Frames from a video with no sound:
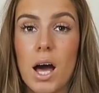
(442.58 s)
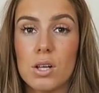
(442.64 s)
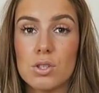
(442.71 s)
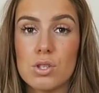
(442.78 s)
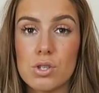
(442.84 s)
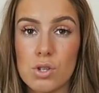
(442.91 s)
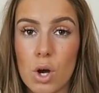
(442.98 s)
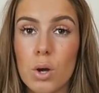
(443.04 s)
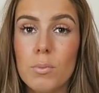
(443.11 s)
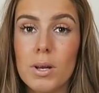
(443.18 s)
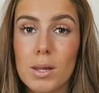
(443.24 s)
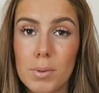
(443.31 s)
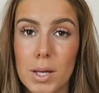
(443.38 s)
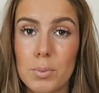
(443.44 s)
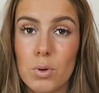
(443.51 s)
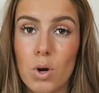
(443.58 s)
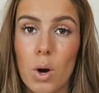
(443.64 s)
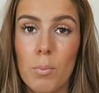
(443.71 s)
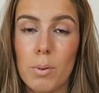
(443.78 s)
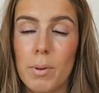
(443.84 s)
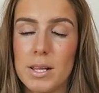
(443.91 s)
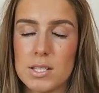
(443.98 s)
and so many people
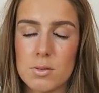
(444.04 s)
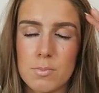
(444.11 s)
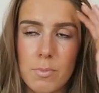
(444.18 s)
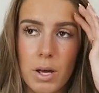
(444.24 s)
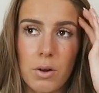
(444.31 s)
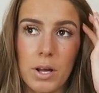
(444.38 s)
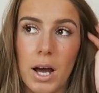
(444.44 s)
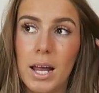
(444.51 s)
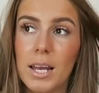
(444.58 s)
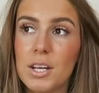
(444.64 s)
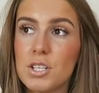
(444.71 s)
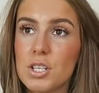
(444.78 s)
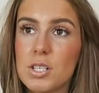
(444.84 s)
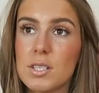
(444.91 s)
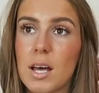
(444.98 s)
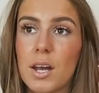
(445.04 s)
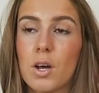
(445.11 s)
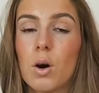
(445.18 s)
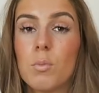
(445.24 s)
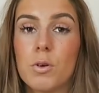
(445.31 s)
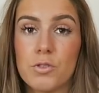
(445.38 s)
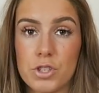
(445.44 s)
complimented me on it i literally just had it
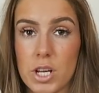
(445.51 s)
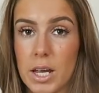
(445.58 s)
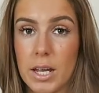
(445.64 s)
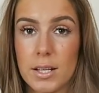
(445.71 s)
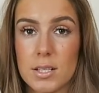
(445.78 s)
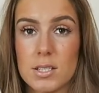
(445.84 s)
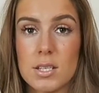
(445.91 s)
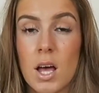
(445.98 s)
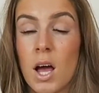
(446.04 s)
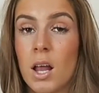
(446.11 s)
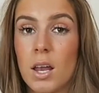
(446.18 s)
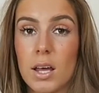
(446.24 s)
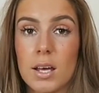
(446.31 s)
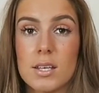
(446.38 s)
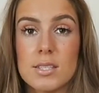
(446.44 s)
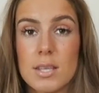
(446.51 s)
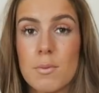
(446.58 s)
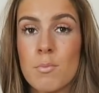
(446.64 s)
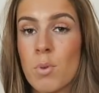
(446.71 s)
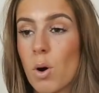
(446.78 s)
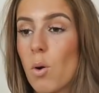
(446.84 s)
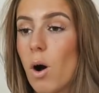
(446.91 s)
on with jeans like a
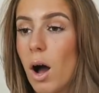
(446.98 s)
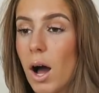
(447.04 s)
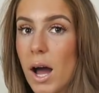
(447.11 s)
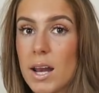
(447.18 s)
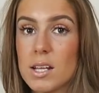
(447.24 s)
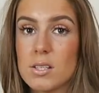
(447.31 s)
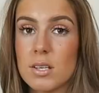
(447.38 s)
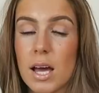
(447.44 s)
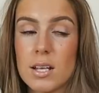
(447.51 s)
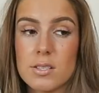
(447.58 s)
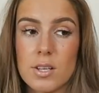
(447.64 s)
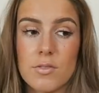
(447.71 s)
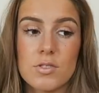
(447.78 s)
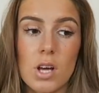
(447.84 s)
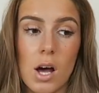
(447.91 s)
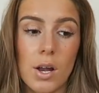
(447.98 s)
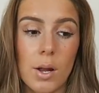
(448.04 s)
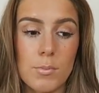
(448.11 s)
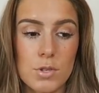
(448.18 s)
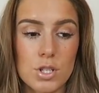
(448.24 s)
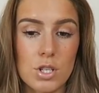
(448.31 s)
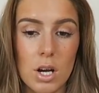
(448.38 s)
simple i need to get stuff done
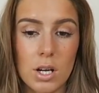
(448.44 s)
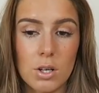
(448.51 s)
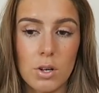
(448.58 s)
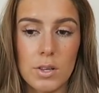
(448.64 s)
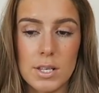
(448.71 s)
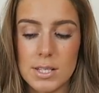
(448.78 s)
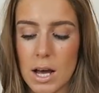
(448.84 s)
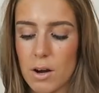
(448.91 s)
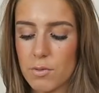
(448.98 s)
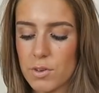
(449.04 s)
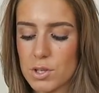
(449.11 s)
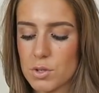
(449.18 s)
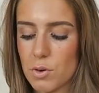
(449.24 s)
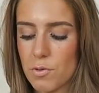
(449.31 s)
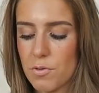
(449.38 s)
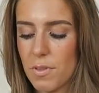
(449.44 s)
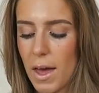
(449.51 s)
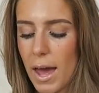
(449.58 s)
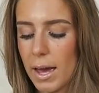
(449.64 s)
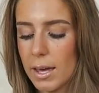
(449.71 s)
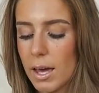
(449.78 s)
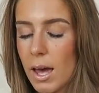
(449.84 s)
i'm just chucking on this outfit sort of
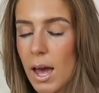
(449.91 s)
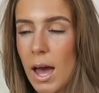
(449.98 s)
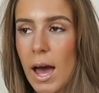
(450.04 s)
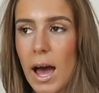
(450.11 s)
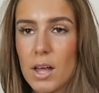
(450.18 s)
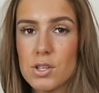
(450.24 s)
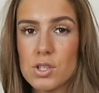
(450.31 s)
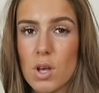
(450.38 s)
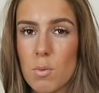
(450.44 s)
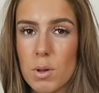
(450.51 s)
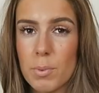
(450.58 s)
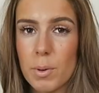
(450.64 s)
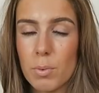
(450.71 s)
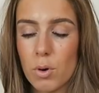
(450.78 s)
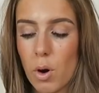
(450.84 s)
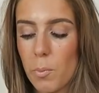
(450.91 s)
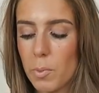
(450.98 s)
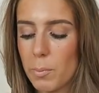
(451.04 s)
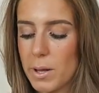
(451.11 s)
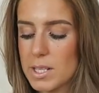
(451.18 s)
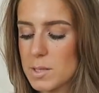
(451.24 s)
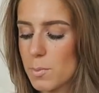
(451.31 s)
thing and so many people
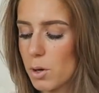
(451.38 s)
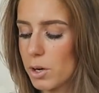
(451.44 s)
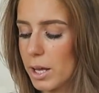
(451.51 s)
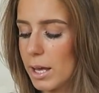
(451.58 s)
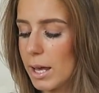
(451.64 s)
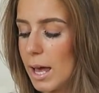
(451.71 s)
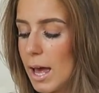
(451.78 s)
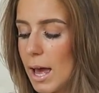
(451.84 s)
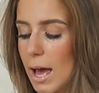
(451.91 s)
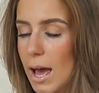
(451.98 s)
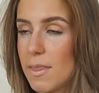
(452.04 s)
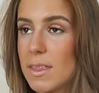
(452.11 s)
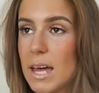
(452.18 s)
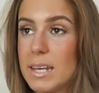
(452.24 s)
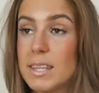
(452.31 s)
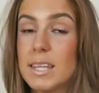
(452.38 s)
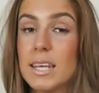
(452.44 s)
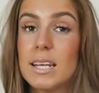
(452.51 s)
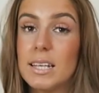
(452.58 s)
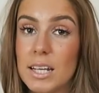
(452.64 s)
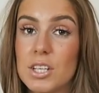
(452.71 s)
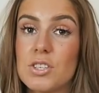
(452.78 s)
complimented me on it and then they
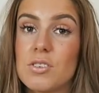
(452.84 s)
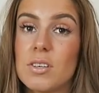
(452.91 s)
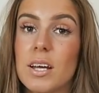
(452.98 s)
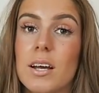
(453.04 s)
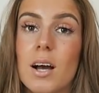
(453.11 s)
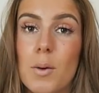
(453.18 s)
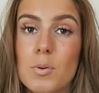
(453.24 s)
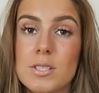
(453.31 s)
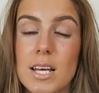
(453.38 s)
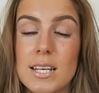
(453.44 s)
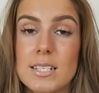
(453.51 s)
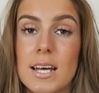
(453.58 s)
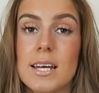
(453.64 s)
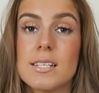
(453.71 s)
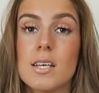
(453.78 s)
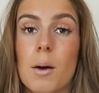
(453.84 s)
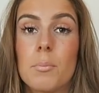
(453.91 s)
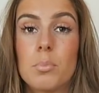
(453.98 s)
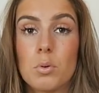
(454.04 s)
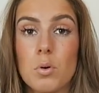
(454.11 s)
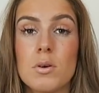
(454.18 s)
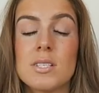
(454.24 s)
literally a couple days later
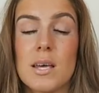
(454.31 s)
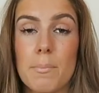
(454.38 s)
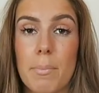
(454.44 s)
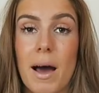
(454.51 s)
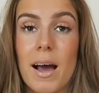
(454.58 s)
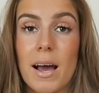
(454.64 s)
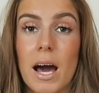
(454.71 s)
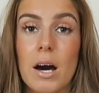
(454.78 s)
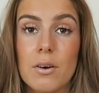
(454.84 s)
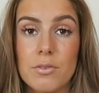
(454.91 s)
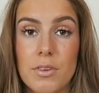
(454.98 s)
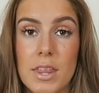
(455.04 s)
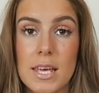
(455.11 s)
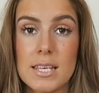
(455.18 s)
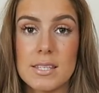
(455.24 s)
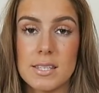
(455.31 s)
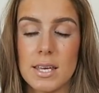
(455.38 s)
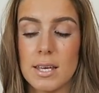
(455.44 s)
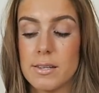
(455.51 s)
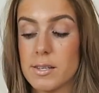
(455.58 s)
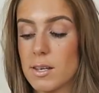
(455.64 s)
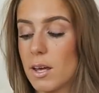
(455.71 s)
brought it back out for this
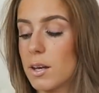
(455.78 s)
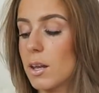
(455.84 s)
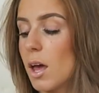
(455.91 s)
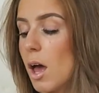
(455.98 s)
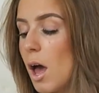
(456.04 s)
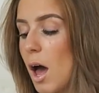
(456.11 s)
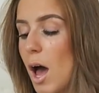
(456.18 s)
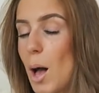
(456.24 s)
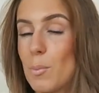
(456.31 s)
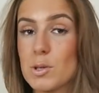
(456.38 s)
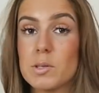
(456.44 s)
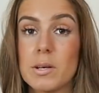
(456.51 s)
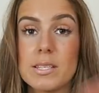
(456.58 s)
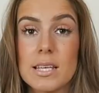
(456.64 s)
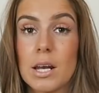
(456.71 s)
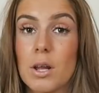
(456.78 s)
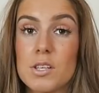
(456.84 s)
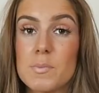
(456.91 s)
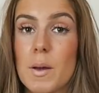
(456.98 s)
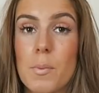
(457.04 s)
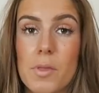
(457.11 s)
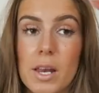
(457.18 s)
season um, so i sent loads
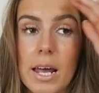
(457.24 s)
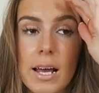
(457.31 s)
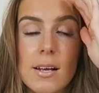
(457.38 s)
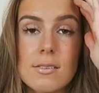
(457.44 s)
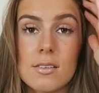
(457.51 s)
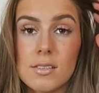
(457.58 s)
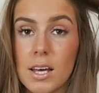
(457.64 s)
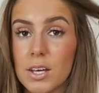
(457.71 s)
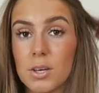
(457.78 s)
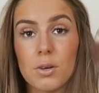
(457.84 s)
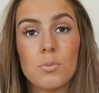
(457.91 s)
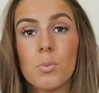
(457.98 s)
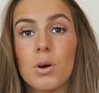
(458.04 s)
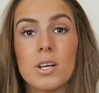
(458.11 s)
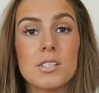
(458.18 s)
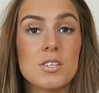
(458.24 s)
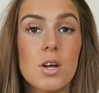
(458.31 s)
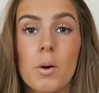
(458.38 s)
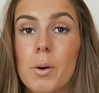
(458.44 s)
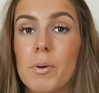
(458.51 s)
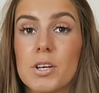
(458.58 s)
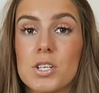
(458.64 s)
of people the links i was like you wanted to know
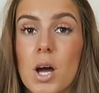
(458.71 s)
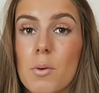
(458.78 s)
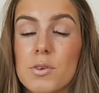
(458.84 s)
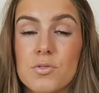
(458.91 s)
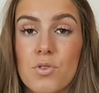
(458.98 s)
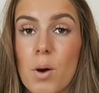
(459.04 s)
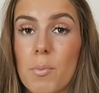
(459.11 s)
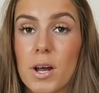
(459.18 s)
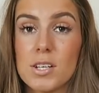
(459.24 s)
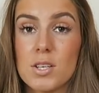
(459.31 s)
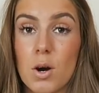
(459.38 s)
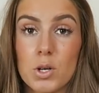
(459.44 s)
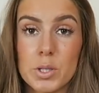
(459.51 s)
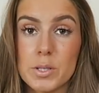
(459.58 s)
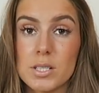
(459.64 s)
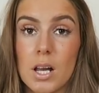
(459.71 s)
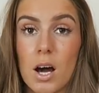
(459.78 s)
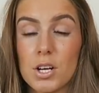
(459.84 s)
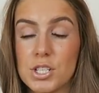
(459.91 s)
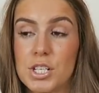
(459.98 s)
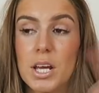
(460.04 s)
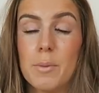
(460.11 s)
where my shirt was from and i told you it was
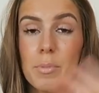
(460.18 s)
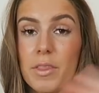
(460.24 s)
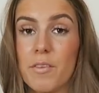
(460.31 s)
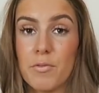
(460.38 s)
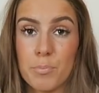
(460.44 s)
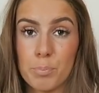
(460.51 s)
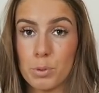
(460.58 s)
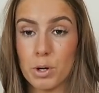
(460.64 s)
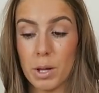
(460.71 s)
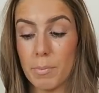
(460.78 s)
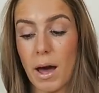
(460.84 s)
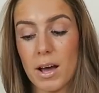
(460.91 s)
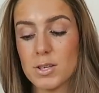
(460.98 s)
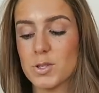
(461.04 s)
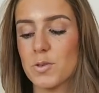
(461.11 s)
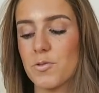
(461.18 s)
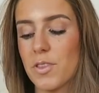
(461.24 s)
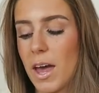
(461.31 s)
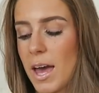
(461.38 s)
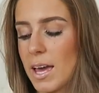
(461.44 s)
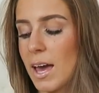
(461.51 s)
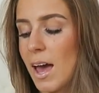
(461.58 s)
last year but they've brought it back sort of
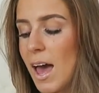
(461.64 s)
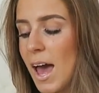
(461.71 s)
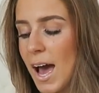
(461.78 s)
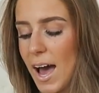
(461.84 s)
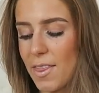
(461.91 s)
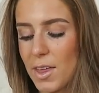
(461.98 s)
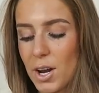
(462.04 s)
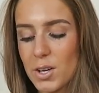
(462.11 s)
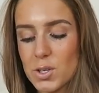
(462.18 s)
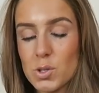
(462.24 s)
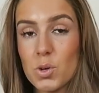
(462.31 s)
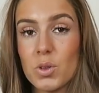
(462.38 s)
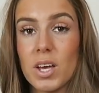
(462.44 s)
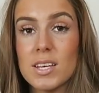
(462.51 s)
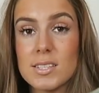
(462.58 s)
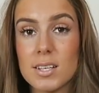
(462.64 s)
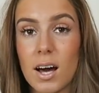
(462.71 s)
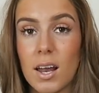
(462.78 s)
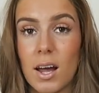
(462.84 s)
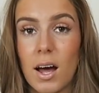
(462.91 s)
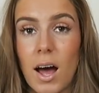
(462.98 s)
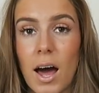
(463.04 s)
thing and then i saw this
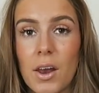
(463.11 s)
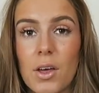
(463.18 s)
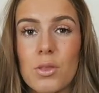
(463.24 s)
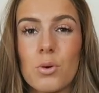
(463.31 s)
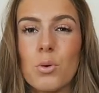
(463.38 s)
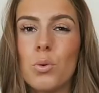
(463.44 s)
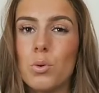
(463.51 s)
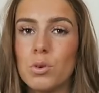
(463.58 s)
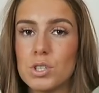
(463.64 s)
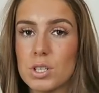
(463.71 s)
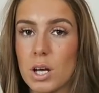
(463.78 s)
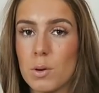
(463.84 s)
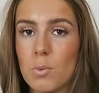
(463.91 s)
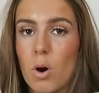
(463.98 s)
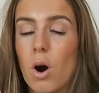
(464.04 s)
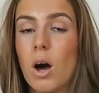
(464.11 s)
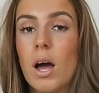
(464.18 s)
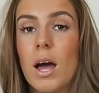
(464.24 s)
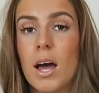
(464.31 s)
color and i thought oh do you know what